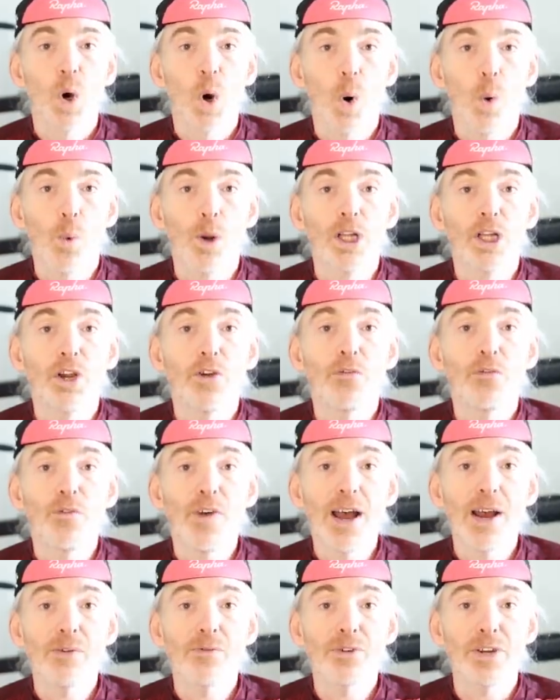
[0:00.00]
or will you
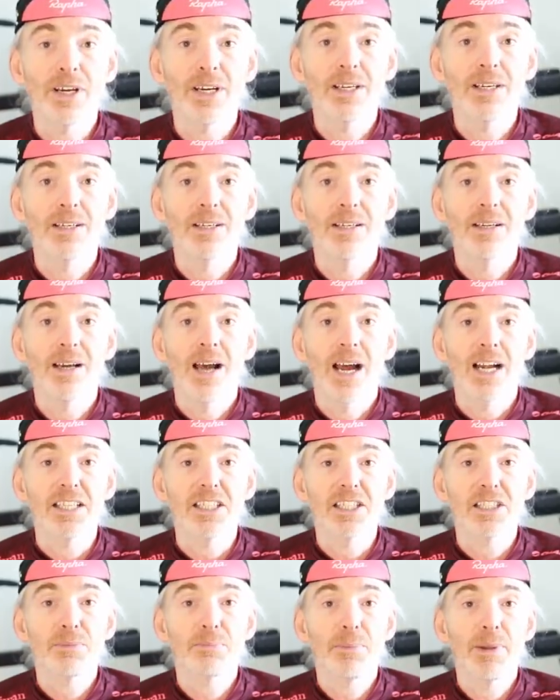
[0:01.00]
founder
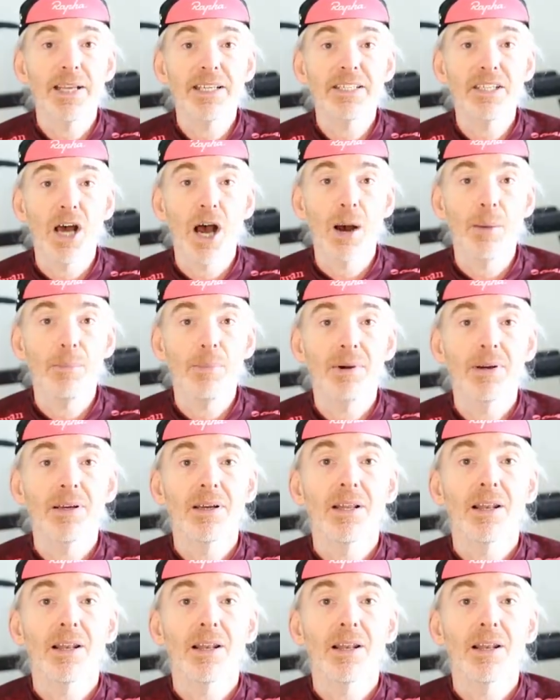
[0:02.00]
and split up